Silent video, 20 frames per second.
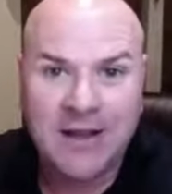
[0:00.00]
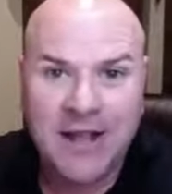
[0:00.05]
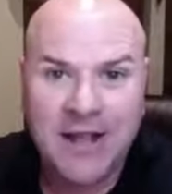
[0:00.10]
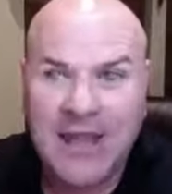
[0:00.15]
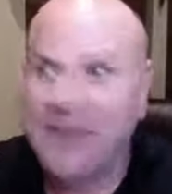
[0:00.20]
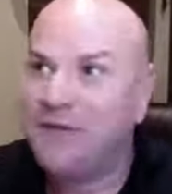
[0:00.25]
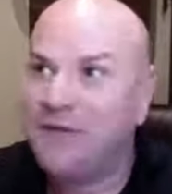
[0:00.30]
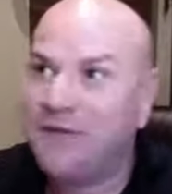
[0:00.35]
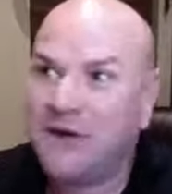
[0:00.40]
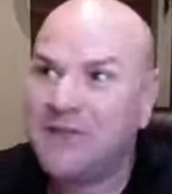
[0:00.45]

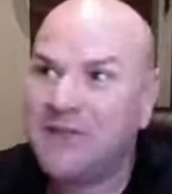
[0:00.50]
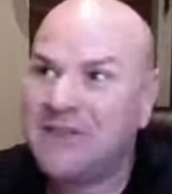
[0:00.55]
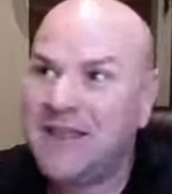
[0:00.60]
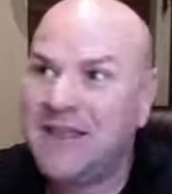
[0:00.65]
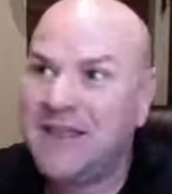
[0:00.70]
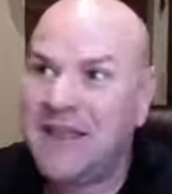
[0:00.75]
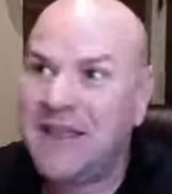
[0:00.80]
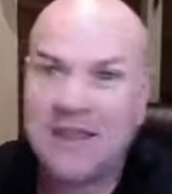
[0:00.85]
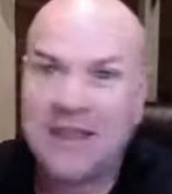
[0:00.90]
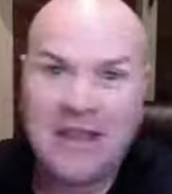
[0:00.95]
And the first
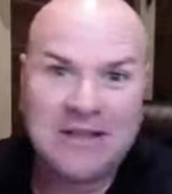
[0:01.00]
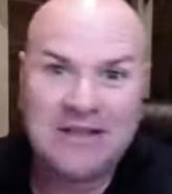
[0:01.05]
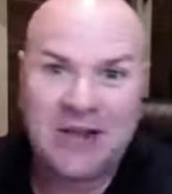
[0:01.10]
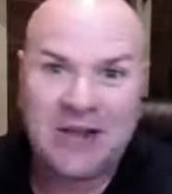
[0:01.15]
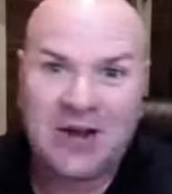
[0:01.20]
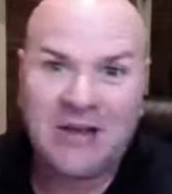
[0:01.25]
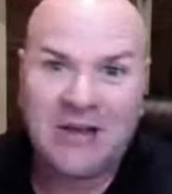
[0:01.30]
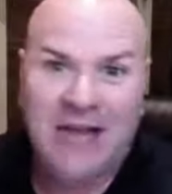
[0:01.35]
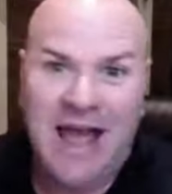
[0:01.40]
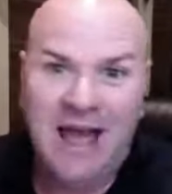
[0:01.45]
thing they
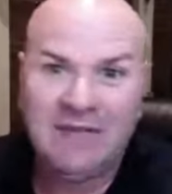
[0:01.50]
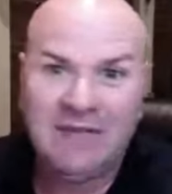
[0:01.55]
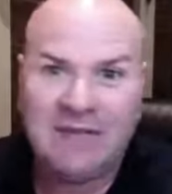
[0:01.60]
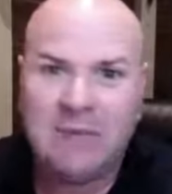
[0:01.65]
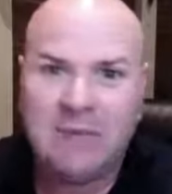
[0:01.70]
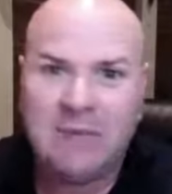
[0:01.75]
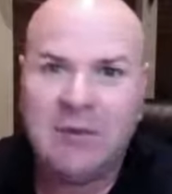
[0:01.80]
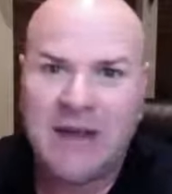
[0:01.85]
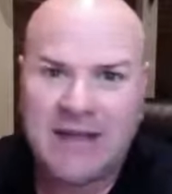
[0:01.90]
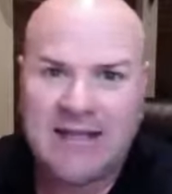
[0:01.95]
start
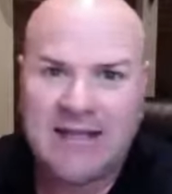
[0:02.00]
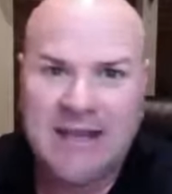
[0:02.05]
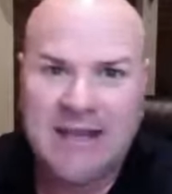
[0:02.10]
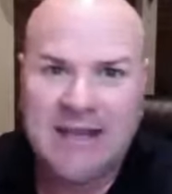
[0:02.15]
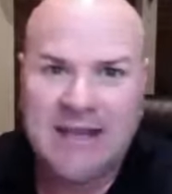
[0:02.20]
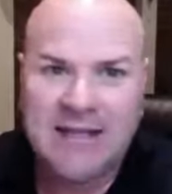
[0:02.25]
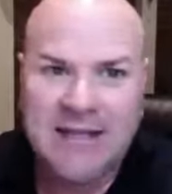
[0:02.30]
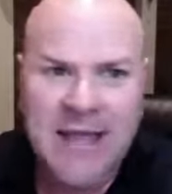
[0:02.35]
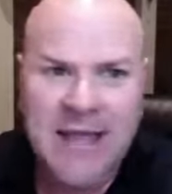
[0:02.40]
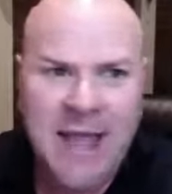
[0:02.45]
laughing, but at the end
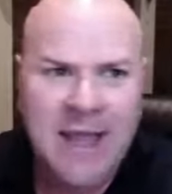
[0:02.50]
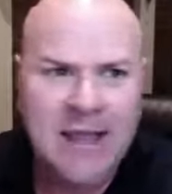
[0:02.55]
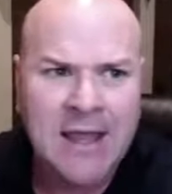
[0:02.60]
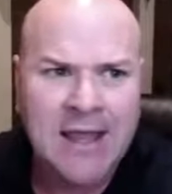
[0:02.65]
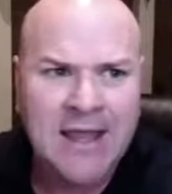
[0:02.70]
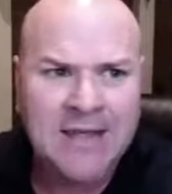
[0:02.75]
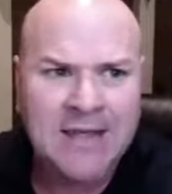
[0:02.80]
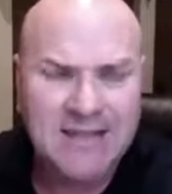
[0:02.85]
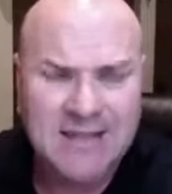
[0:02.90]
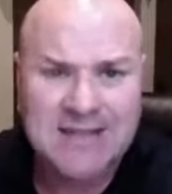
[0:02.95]
of the day,
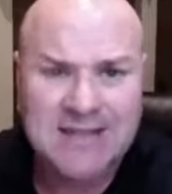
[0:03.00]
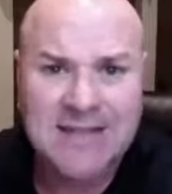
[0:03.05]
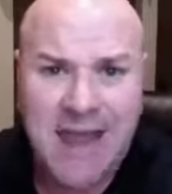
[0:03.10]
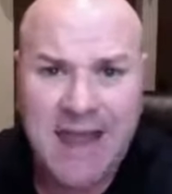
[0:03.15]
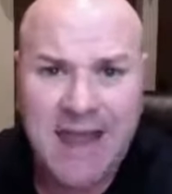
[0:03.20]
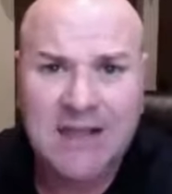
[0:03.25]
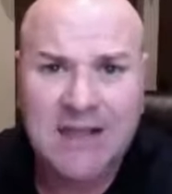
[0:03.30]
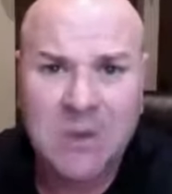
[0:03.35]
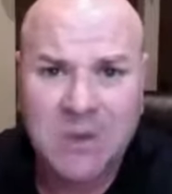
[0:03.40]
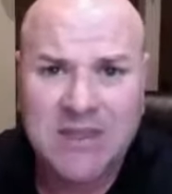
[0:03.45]
it's
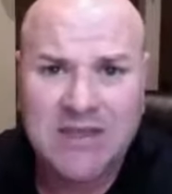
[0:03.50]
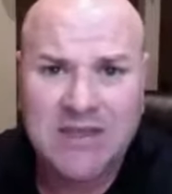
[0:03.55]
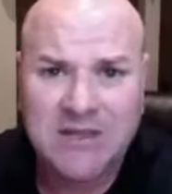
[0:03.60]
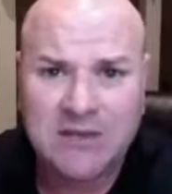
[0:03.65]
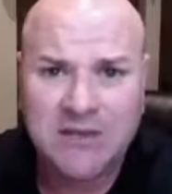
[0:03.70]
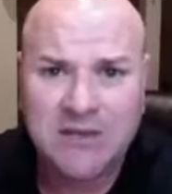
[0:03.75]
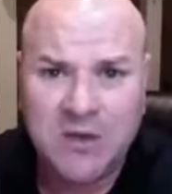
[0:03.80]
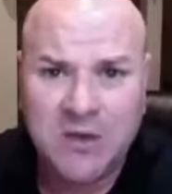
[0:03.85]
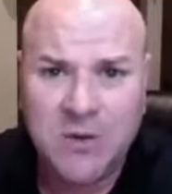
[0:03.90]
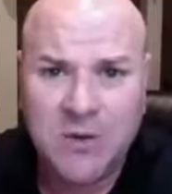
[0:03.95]
exactly what these are
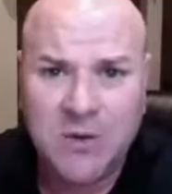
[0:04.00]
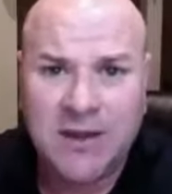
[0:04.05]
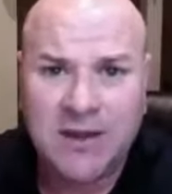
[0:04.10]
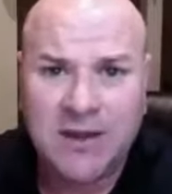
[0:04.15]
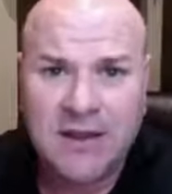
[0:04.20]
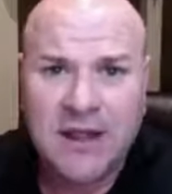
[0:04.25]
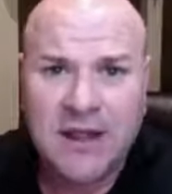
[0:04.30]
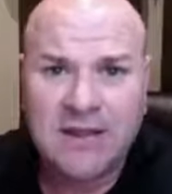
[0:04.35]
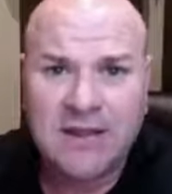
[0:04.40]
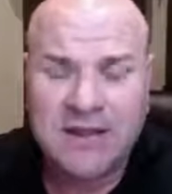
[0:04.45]
doing.
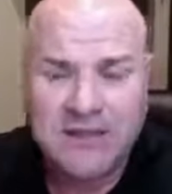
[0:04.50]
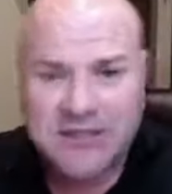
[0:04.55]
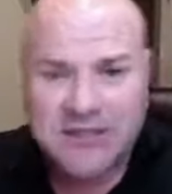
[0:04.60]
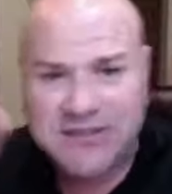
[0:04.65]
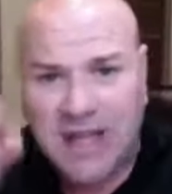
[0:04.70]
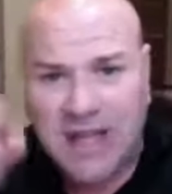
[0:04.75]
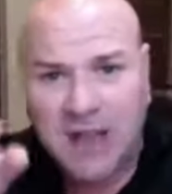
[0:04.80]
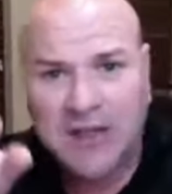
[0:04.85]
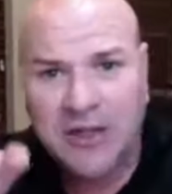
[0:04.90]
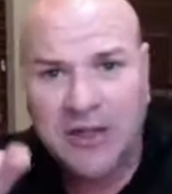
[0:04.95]
These are
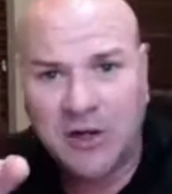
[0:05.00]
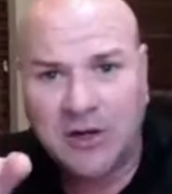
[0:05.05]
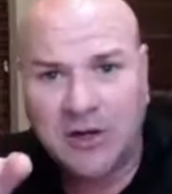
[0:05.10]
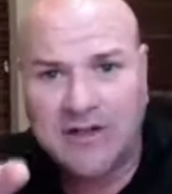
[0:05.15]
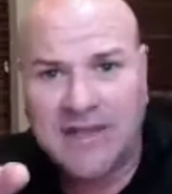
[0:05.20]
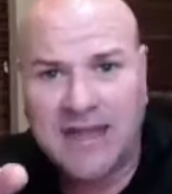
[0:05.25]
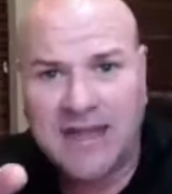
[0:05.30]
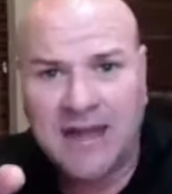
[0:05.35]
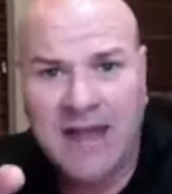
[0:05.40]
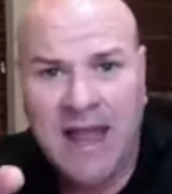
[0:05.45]
telling your
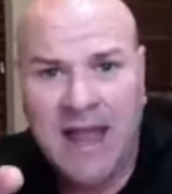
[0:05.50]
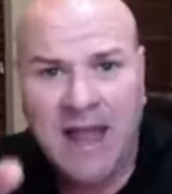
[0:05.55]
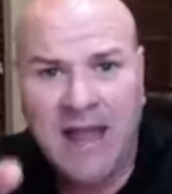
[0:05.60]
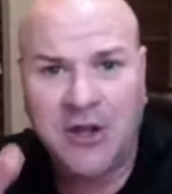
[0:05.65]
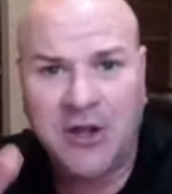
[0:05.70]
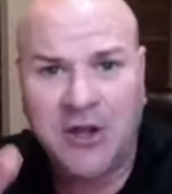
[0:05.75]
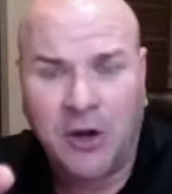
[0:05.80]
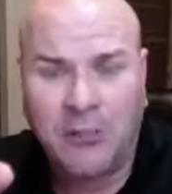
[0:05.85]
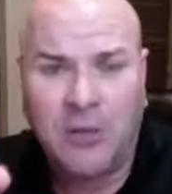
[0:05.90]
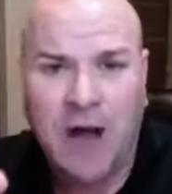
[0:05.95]
DNA and
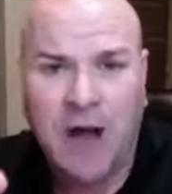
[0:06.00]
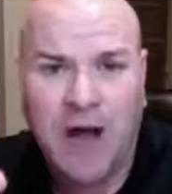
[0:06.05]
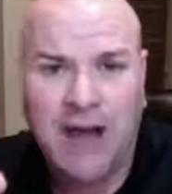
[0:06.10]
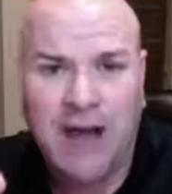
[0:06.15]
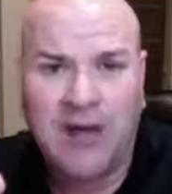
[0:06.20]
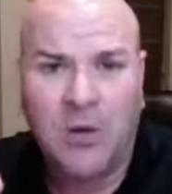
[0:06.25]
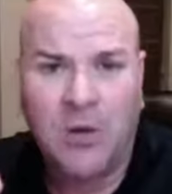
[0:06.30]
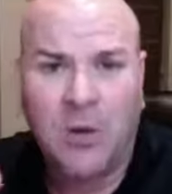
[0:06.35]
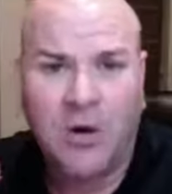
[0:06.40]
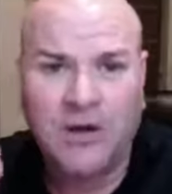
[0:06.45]
your body
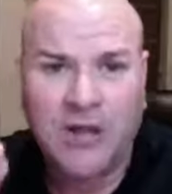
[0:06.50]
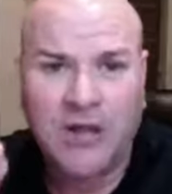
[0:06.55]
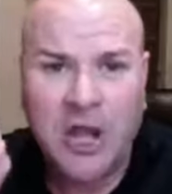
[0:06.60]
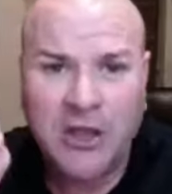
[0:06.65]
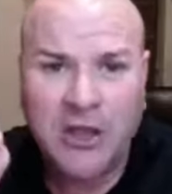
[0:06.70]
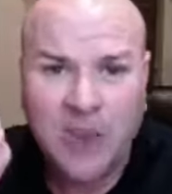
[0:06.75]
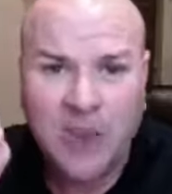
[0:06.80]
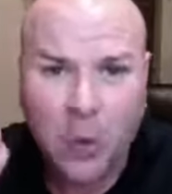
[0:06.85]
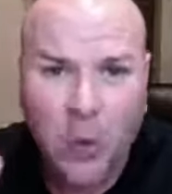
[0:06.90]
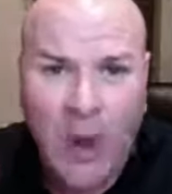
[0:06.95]
to work
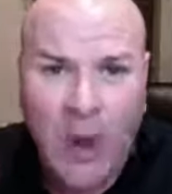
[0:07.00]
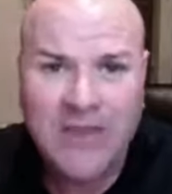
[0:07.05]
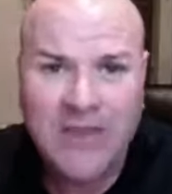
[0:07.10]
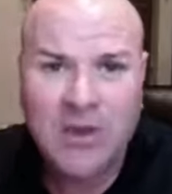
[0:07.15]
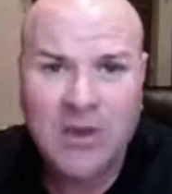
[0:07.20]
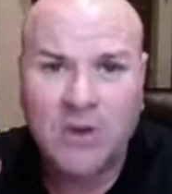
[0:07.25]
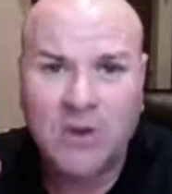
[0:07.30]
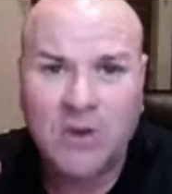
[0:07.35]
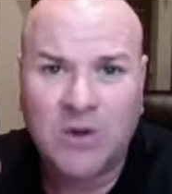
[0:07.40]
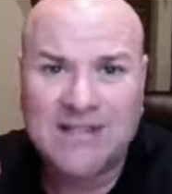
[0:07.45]
the way that
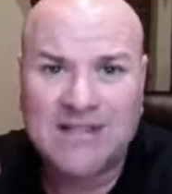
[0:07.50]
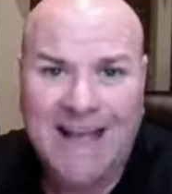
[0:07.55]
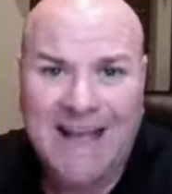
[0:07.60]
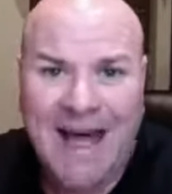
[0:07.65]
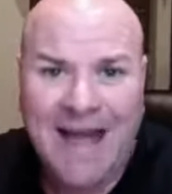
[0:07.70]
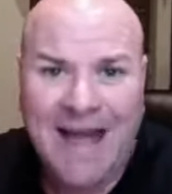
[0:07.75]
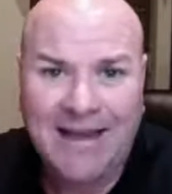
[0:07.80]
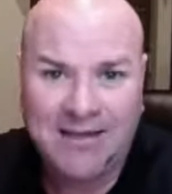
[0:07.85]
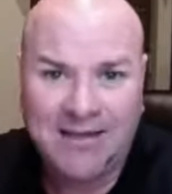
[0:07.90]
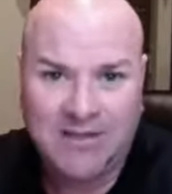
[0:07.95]
you were
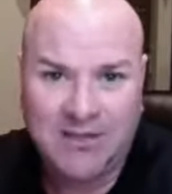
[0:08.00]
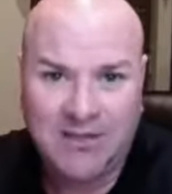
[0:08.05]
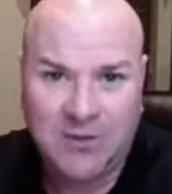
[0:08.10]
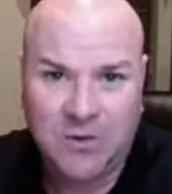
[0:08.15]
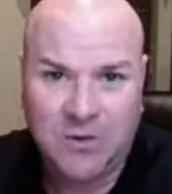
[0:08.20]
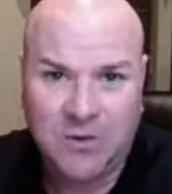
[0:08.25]
designed to.